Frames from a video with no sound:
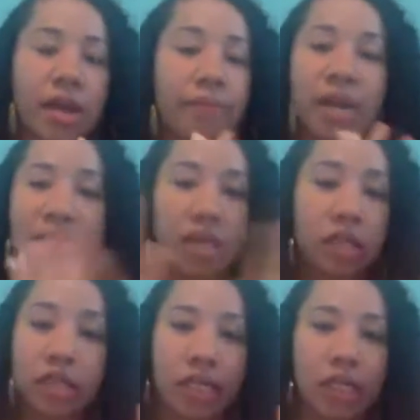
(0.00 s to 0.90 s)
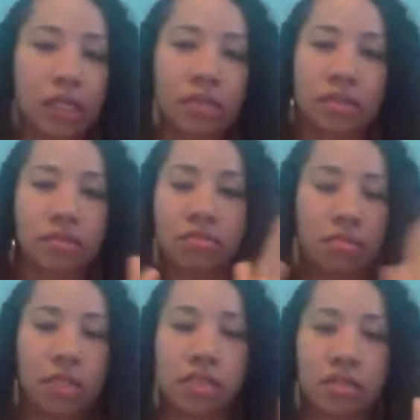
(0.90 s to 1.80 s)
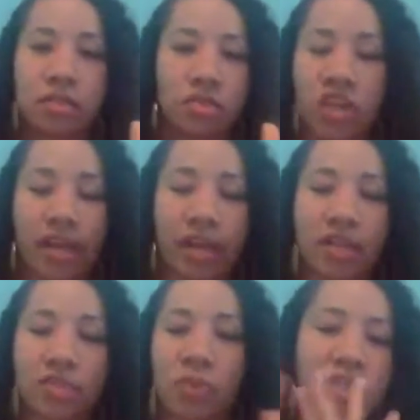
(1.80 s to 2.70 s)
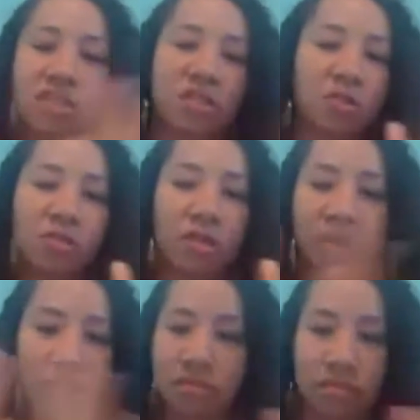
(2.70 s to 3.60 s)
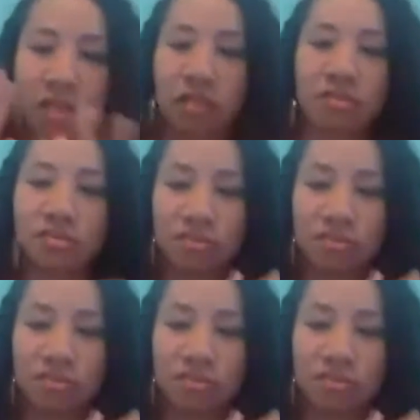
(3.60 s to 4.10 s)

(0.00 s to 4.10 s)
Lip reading: I mean, I think Lee is a jackass, right? So, you know,